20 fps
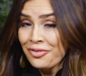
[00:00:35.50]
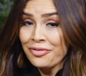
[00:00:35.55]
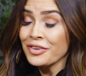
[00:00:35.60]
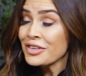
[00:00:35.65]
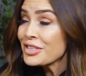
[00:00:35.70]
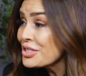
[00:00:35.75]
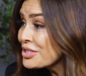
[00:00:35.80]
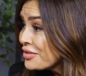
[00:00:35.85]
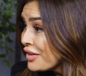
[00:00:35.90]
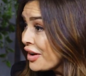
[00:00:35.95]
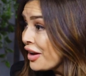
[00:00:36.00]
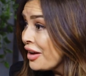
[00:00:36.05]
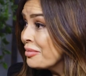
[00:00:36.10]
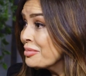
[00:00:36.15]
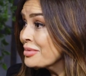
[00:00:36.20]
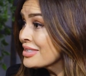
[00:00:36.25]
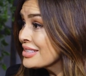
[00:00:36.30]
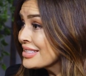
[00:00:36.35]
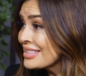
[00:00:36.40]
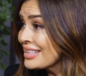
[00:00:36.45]
first of all, I'm
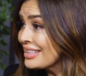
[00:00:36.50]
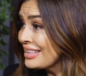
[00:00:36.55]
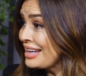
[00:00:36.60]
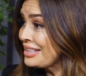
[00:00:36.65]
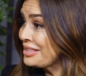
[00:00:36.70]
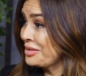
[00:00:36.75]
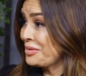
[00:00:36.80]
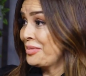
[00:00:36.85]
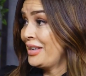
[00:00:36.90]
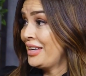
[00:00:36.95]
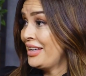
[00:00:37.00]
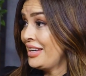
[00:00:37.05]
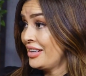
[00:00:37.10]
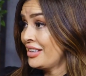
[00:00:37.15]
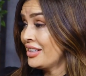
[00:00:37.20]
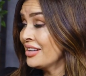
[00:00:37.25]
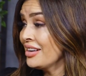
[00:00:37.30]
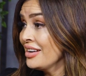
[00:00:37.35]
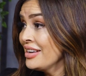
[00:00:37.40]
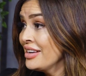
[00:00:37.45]
just glad to be
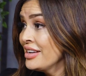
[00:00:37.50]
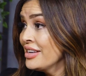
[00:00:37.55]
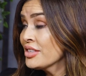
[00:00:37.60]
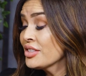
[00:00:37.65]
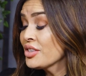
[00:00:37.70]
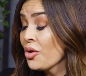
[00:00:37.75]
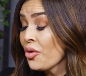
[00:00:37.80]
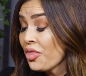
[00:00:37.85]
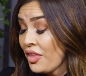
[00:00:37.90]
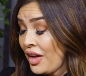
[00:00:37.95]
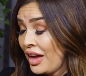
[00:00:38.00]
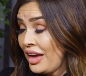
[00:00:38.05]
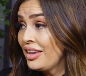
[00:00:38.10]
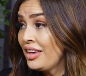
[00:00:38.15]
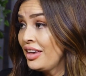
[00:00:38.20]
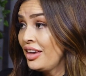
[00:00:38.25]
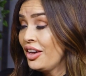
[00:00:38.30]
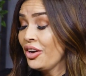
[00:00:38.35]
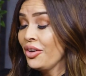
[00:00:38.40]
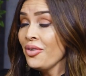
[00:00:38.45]
here. So thank
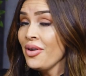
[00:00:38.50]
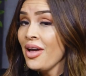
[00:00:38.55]
you.